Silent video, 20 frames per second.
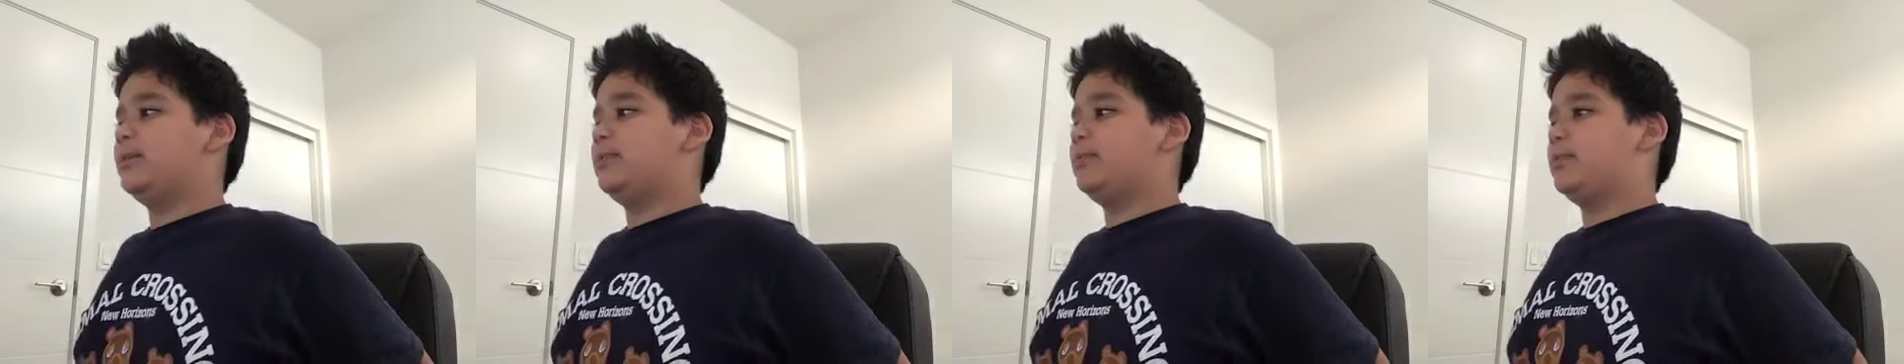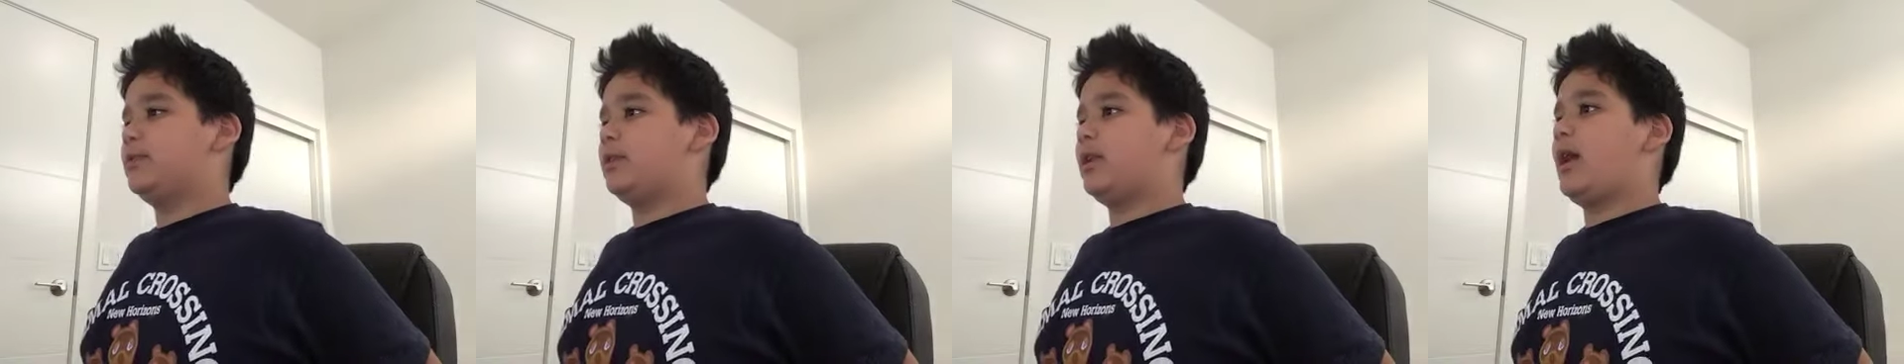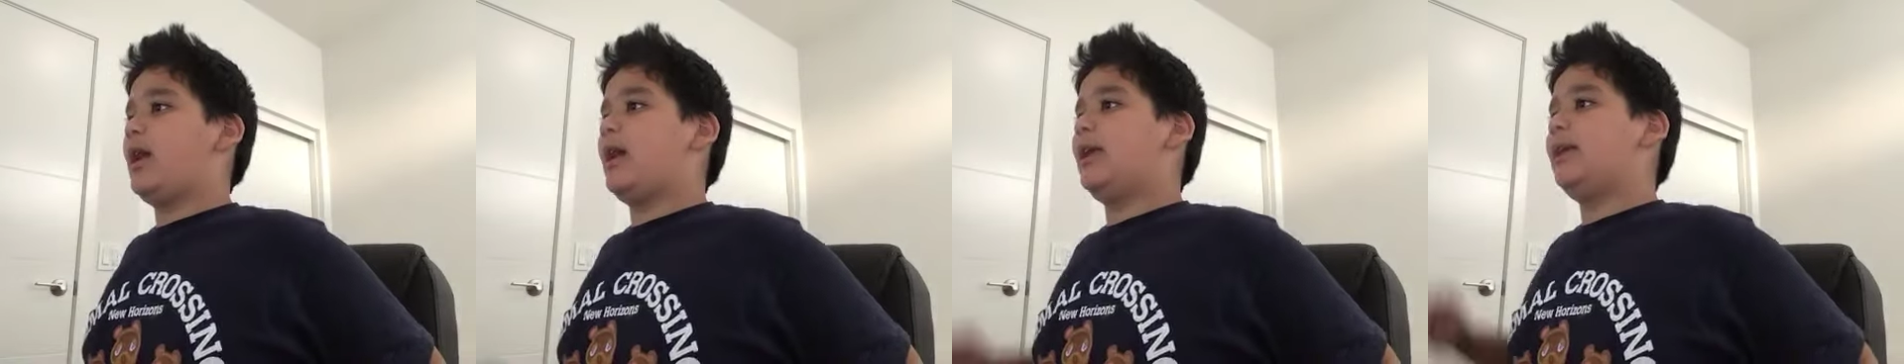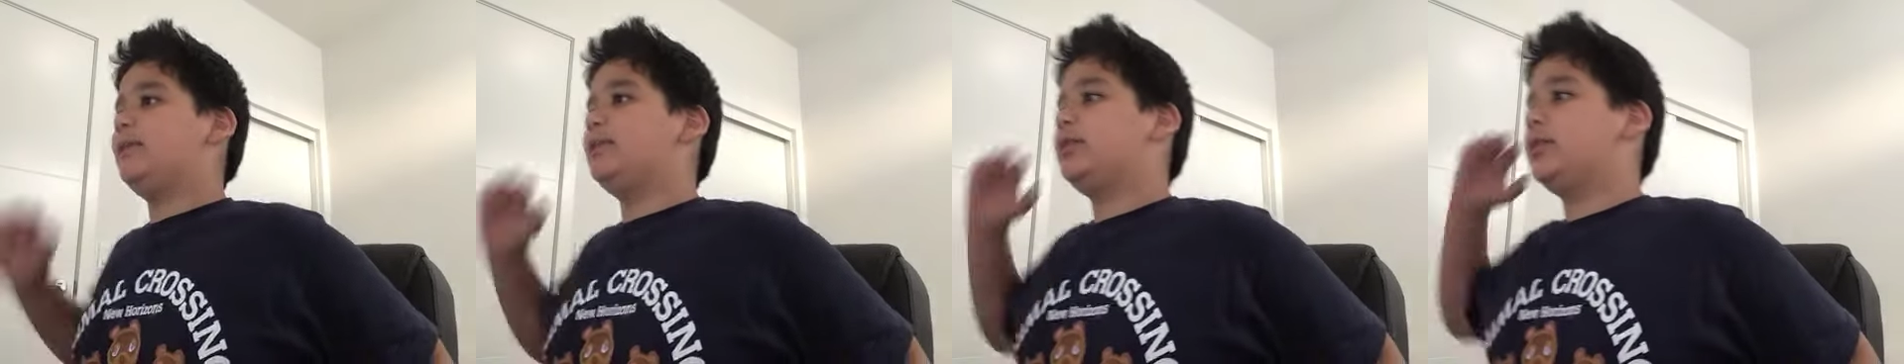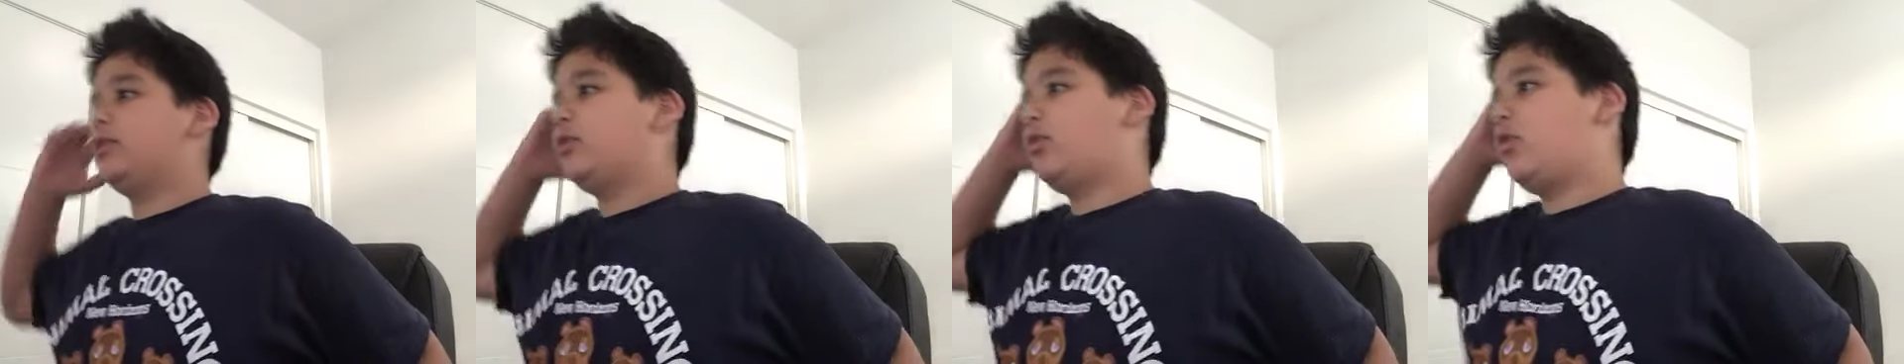
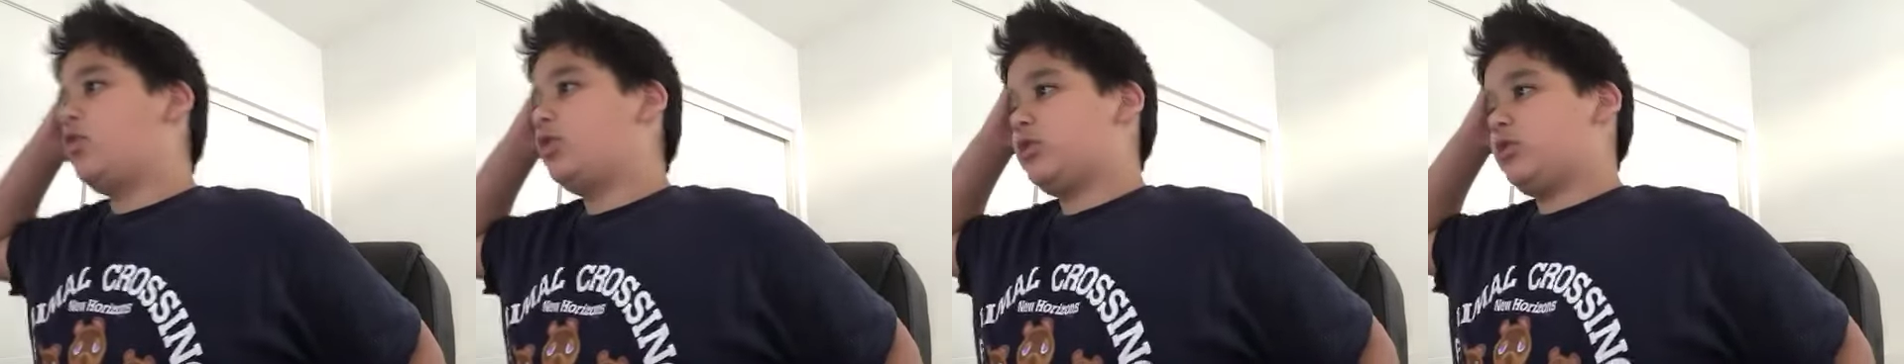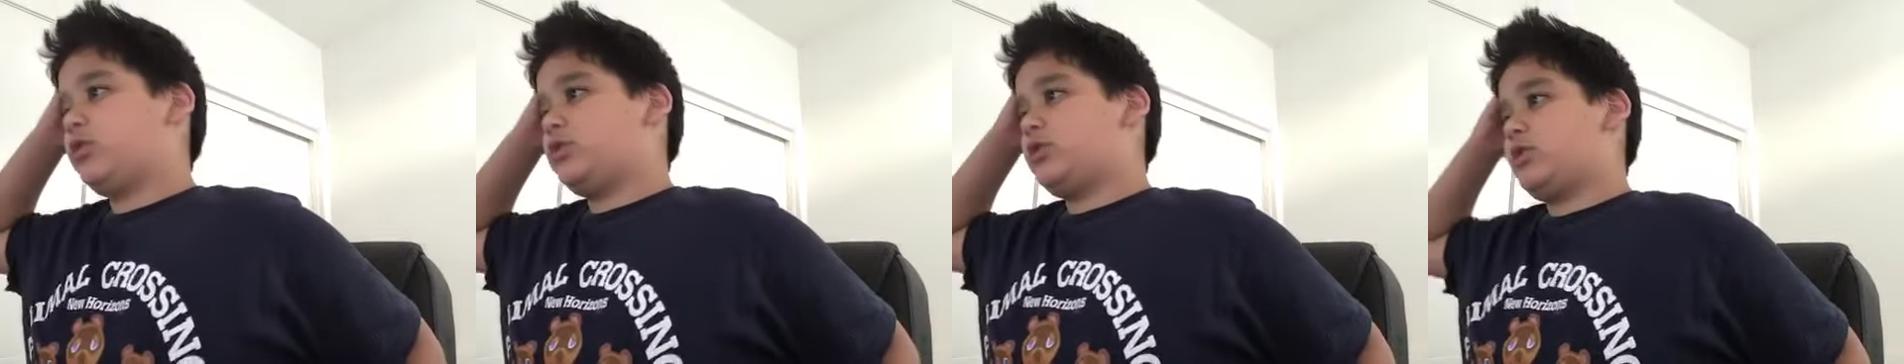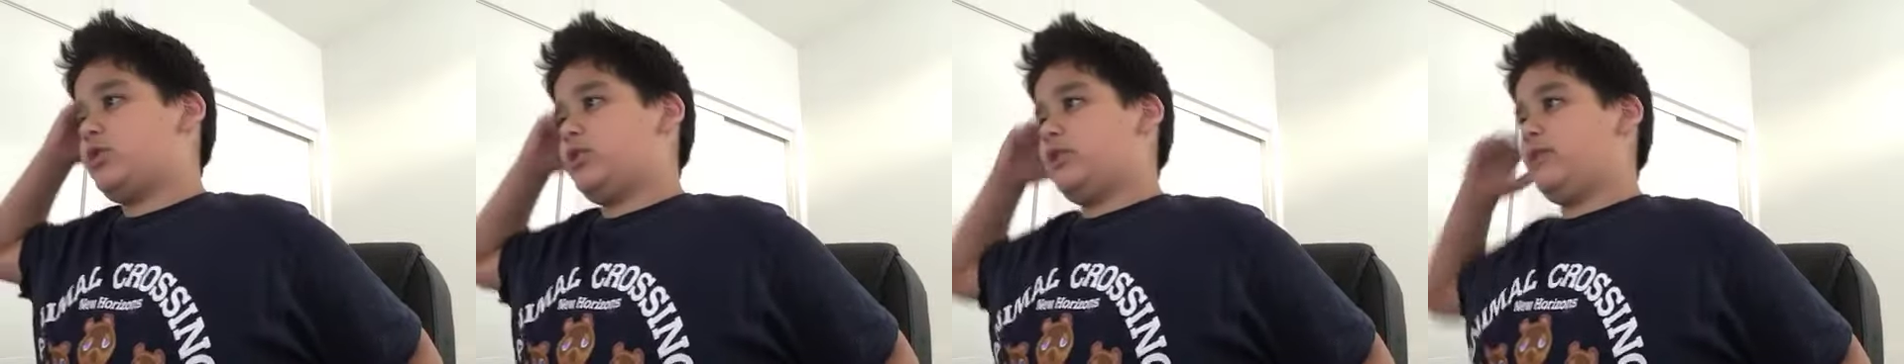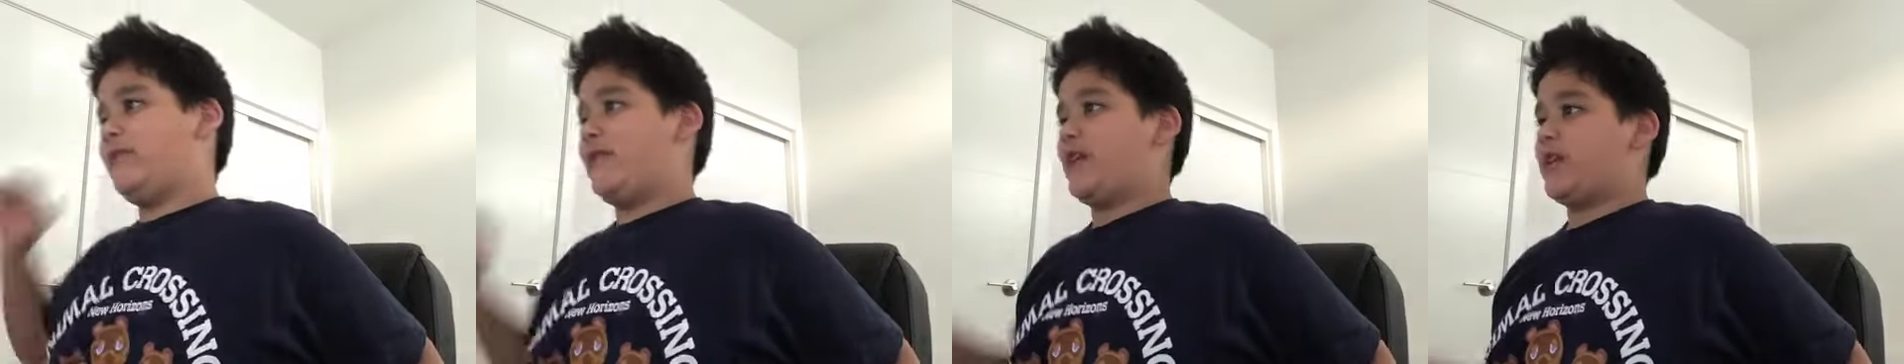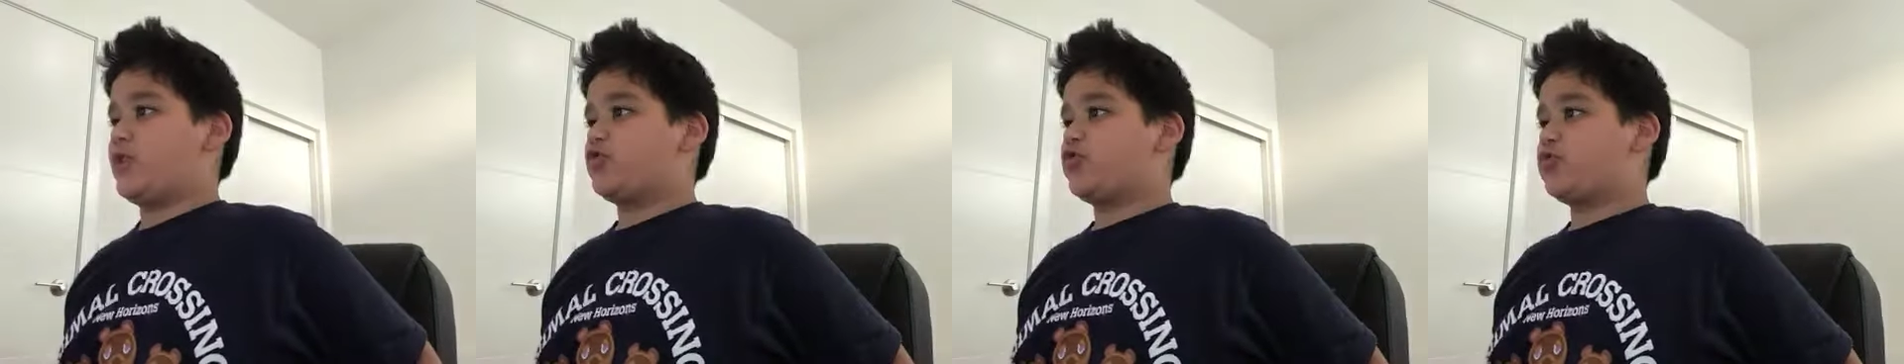blind loyalty
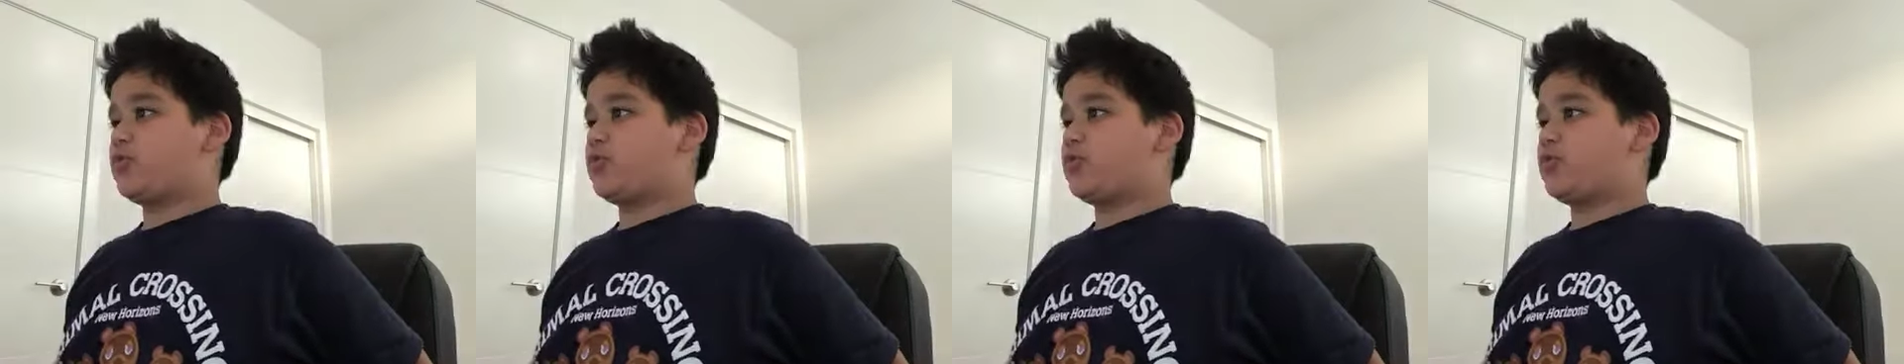that